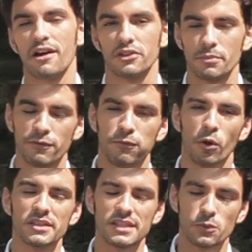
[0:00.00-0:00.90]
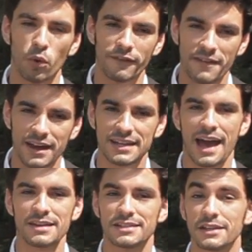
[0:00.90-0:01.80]
I thought the performances were
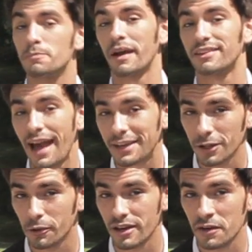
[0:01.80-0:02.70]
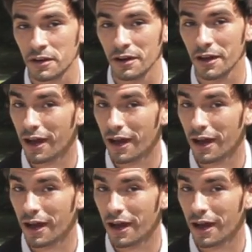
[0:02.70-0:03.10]
fantastic. Spectacular, even.